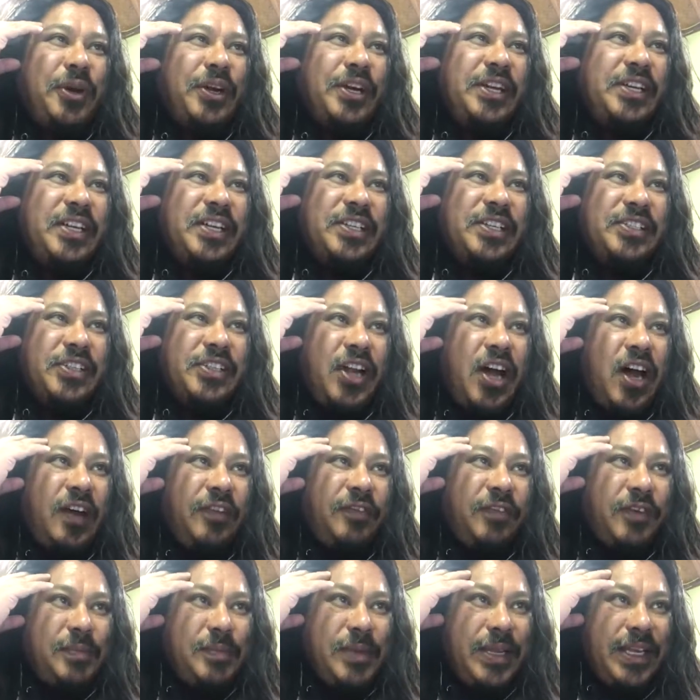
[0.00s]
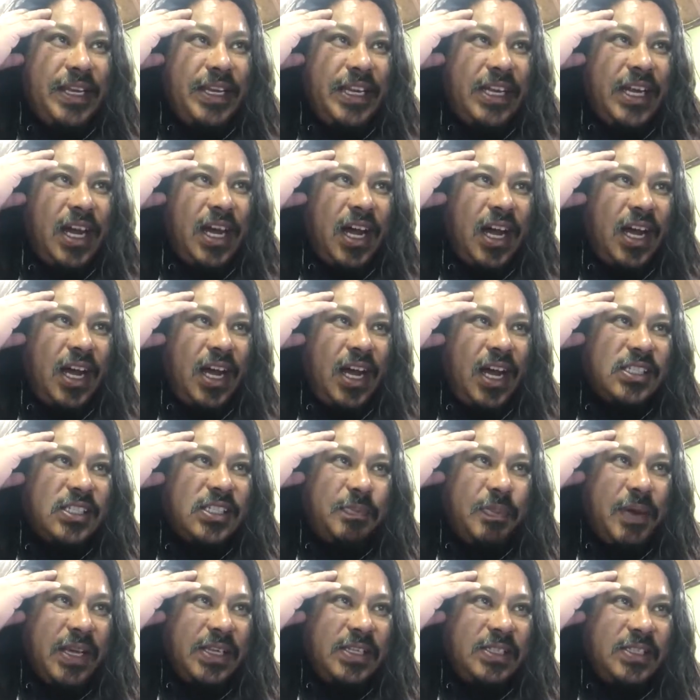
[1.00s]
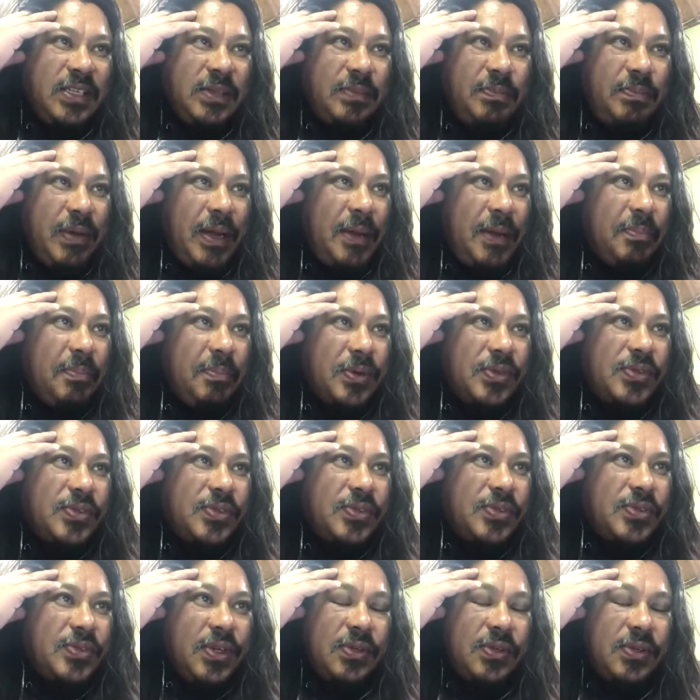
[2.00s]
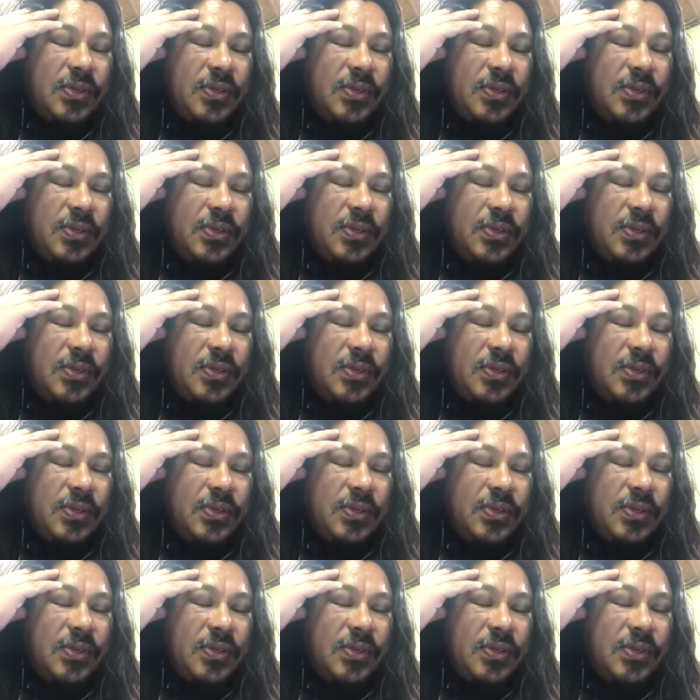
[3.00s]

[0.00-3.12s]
where he doesn't offer me any hot, spicy peppers, though.